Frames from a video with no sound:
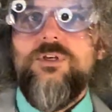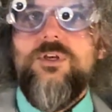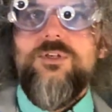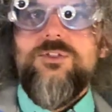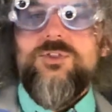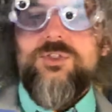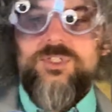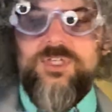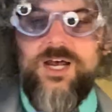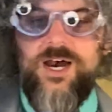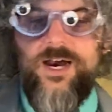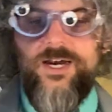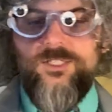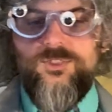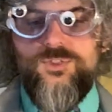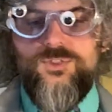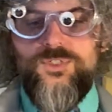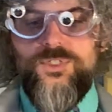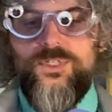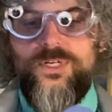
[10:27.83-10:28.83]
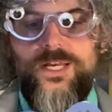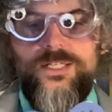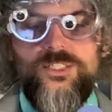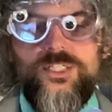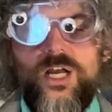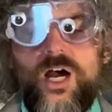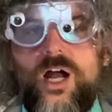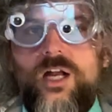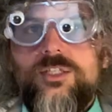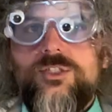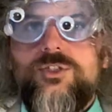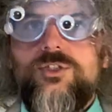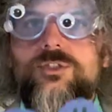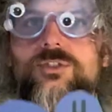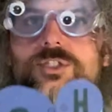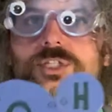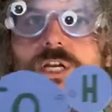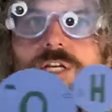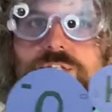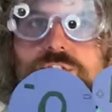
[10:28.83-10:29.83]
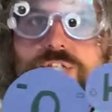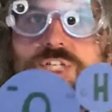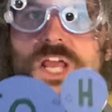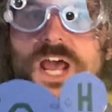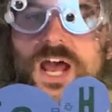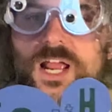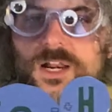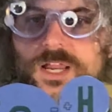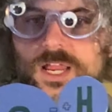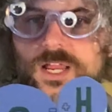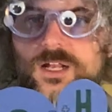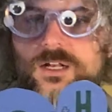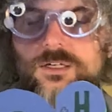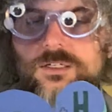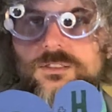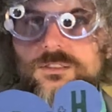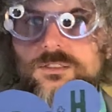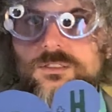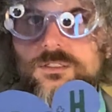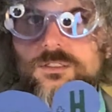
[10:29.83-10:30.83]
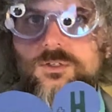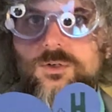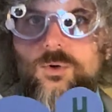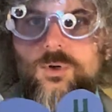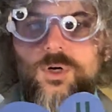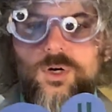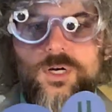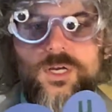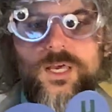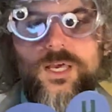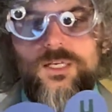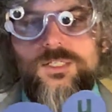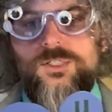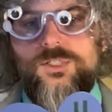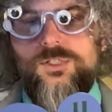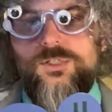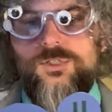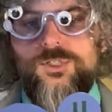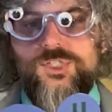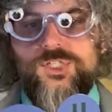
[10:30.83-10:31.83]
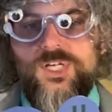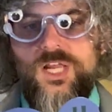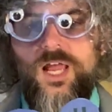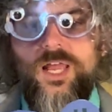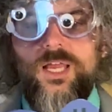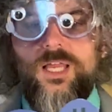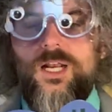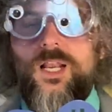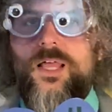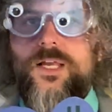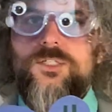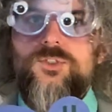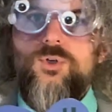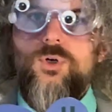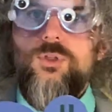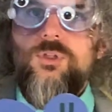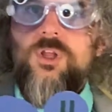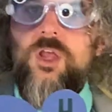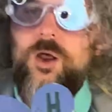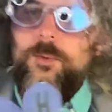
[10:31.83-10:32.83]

So the hydrogen and the oxygen, they are sharing, okay, so you're sharing an electron,